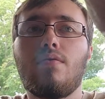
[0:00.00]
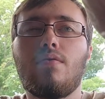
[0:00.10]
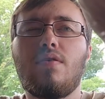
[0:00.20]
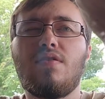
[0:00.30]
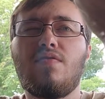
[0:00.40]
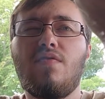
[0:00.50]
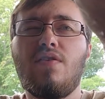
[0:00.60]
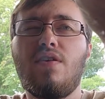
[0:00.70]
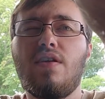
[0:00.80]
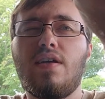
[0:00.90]
it's a
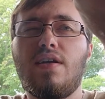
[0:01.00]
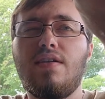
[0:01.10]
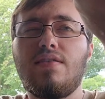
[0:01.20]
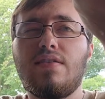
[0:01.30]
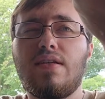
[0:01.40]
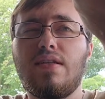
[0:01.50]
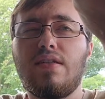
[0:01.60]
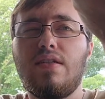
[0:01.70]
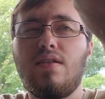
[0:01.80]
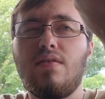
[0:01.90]
very nice,
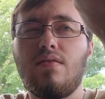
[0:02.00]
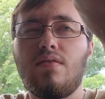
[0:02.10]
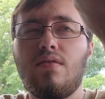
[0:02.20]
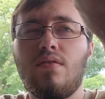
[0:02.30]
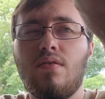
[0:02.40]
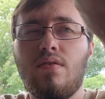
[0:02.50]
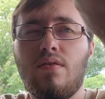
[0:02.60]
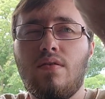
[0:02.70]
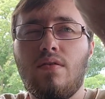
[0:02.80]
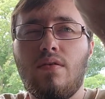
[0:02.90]
clean
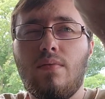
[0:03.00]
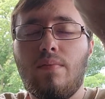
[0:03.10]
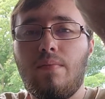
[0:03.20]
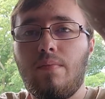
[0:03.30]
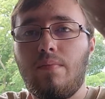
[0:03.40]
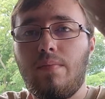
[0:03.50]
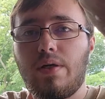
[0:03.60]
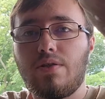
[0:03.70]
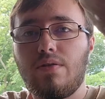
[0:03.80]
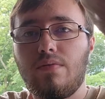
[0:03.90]

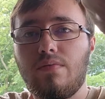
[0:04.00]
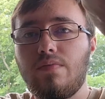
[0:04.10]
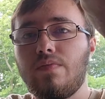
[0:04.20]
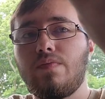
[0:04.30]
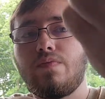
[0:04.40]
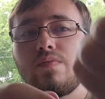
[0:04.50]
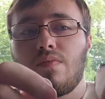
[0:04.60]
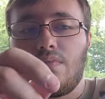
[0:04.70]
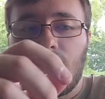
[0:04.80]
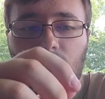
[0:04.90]
picture.
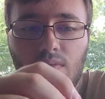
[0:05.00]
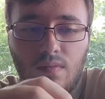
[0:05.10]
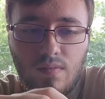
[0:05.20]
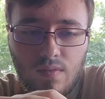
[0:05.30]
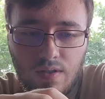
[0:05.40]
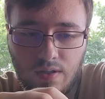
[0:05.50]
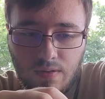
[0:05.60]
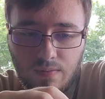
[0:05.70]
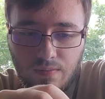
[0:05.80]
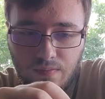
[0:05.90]

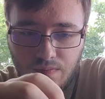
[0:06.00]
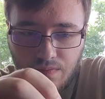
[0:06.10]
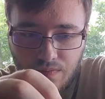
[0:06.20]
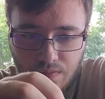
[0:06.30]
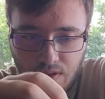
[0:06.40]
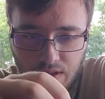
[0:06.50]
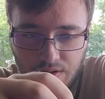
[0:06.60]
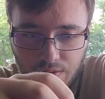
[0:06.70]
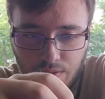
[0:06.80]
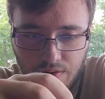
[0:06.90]
I guess
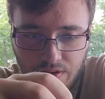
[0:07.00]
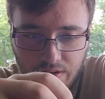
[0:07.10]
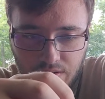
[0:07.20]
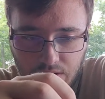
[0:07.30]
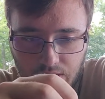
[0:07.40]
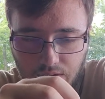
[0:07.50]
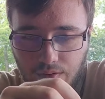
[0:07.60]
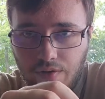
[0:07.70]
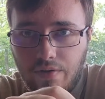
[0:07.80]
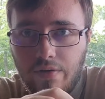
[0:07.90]
the rear sights are a little
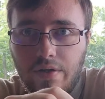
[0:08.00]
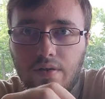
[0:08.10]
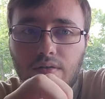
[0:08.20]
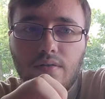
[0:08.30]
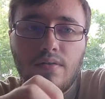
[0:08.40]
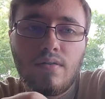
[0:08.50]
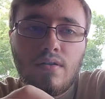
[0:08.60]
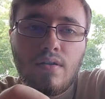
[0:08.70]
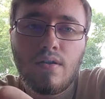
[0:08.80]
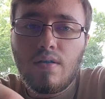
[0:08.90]
dirty.
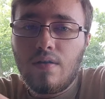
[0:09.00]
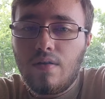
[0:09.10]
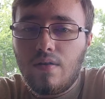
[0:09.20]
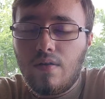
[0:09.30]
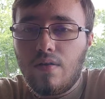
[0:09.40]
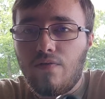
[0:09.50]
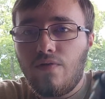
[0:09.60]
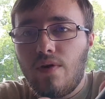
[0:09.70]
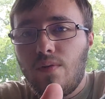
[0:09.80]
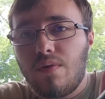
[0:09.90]
The
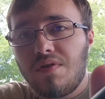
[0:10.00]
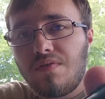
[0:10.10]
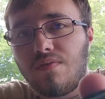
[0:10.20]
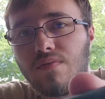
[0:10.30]
front one is,